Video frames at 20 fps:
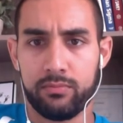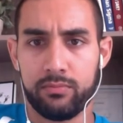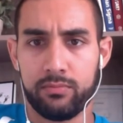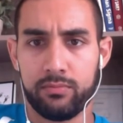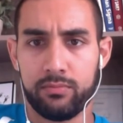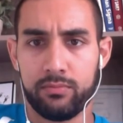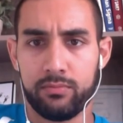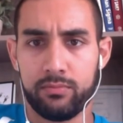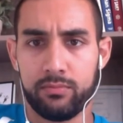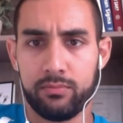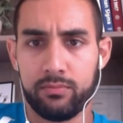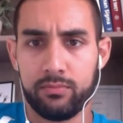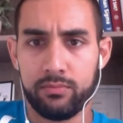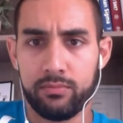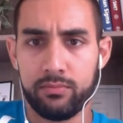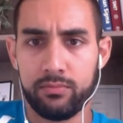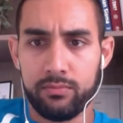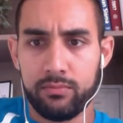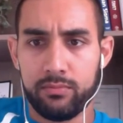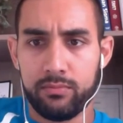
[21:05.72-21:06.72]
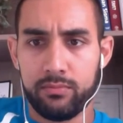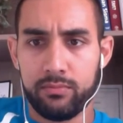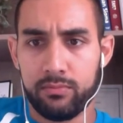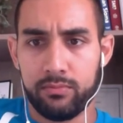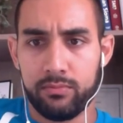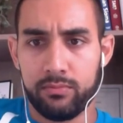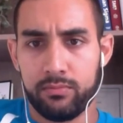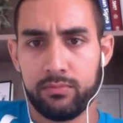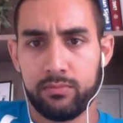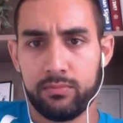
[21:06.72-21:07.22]

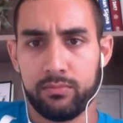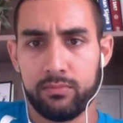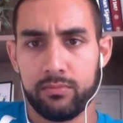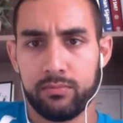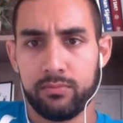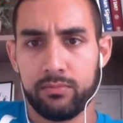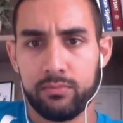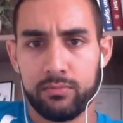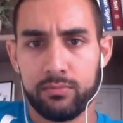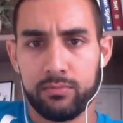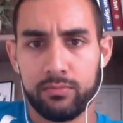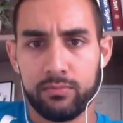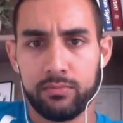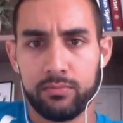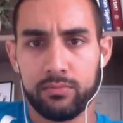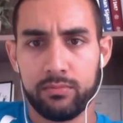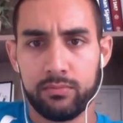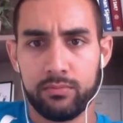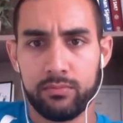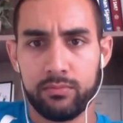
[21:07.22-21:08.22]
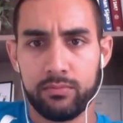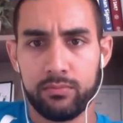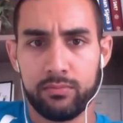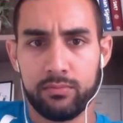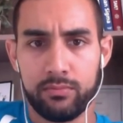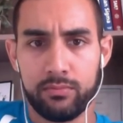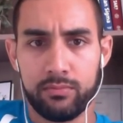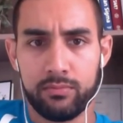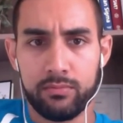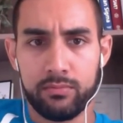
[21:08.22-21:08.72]

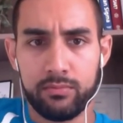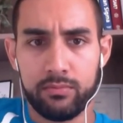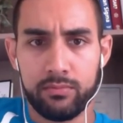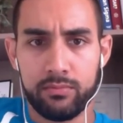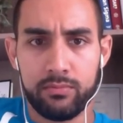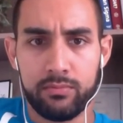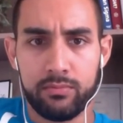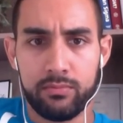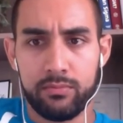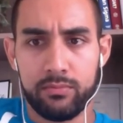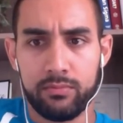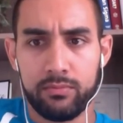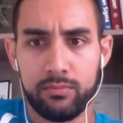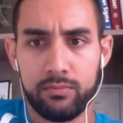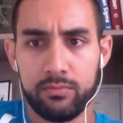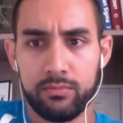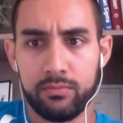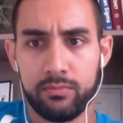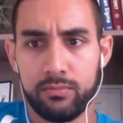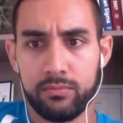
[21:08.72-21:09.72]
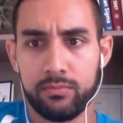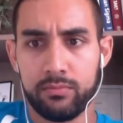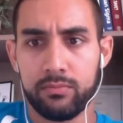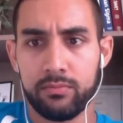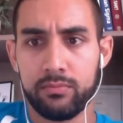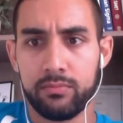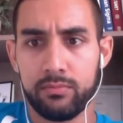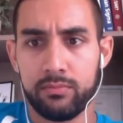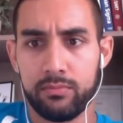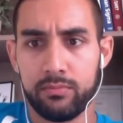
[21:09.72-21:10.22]

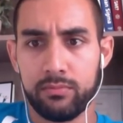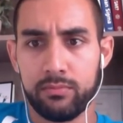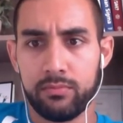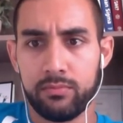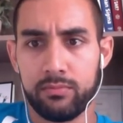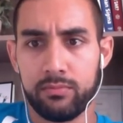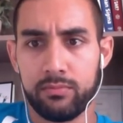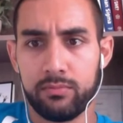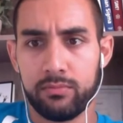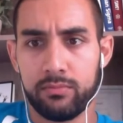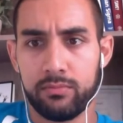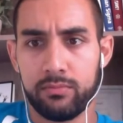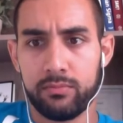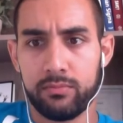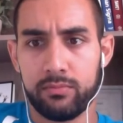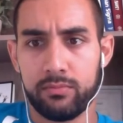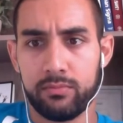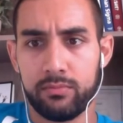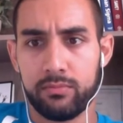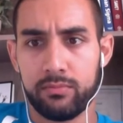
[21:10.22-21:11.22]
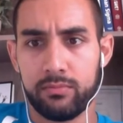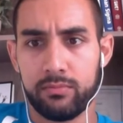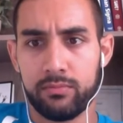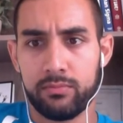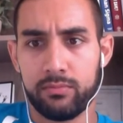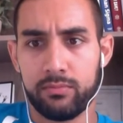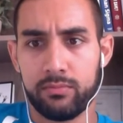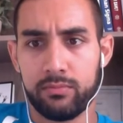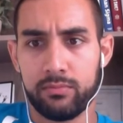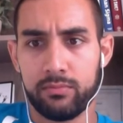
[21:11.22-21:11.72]

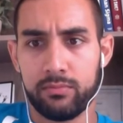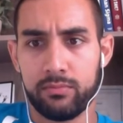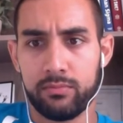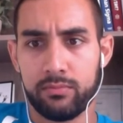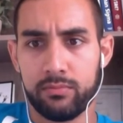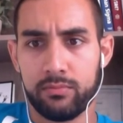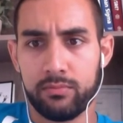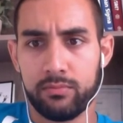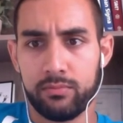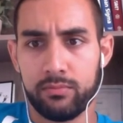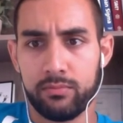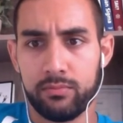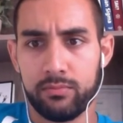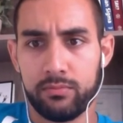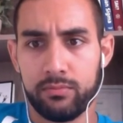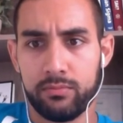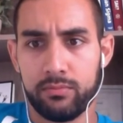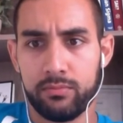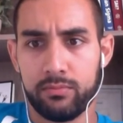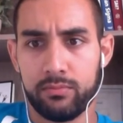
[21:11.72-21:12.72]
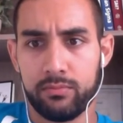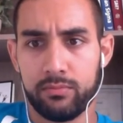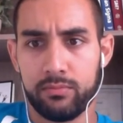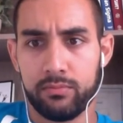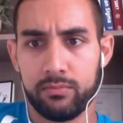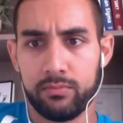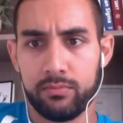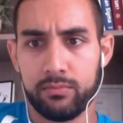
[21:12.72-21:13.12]
(not speaking)